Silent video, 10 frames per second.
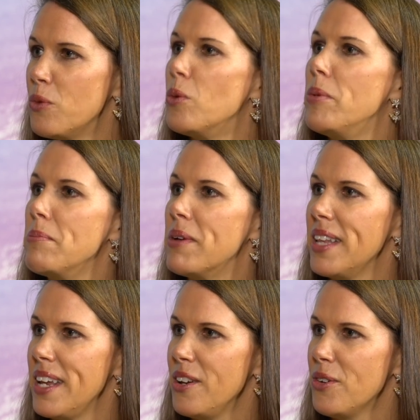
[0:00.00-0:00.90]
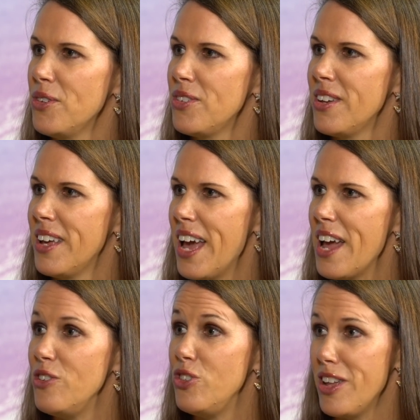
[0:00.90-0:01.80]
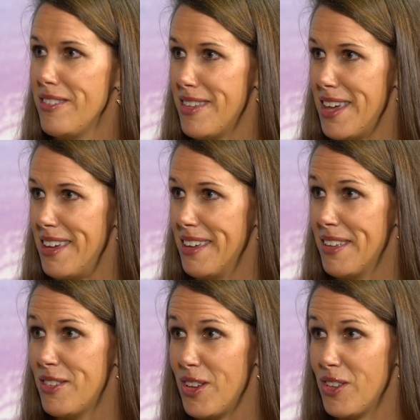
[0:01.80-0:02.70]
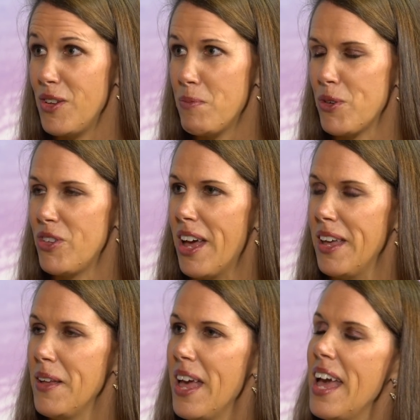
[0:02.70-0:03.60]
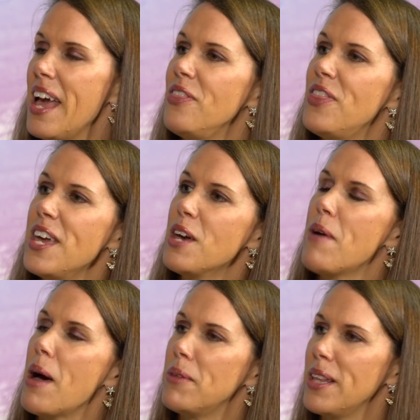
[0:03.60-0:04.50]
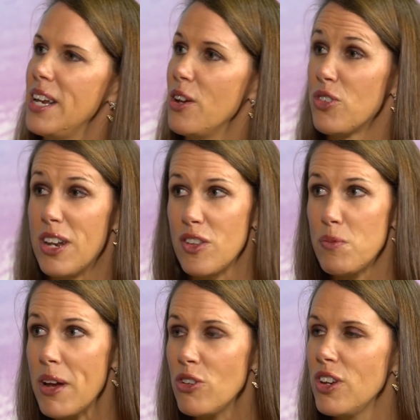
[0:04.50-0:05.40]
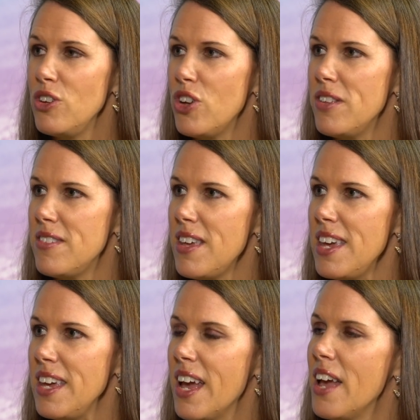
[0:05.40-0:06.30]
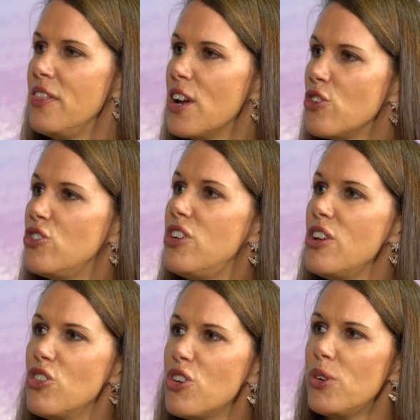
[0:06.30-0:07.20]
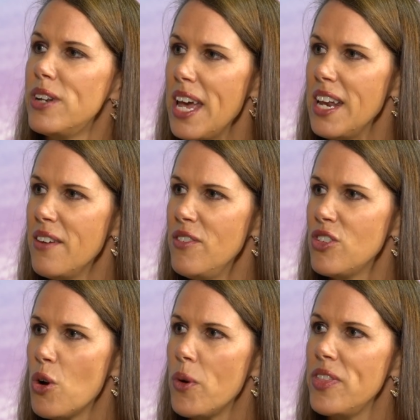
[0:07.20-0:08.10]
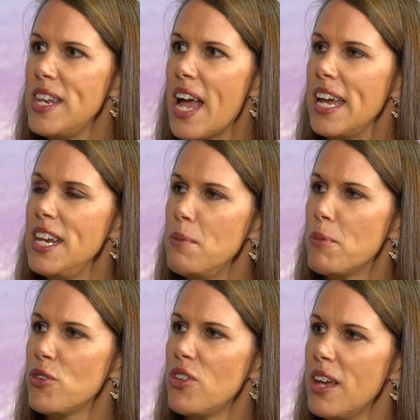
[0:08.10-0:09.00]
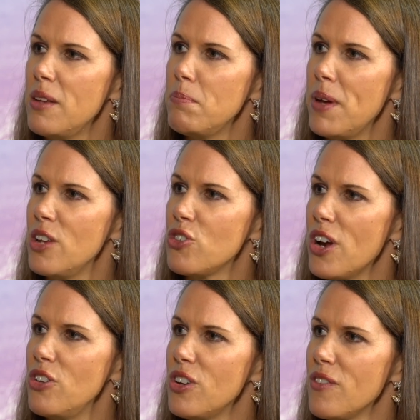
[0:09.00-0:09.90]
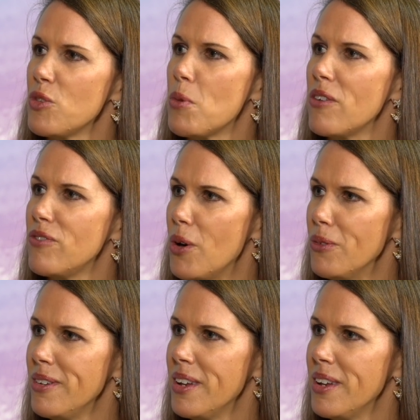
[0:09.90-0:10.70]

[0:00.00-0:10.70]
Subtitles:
will be millennials and Gen Z, 60%. And think about millennials and especially Gen Z, they're digital natives with 90% penetration of smartphone.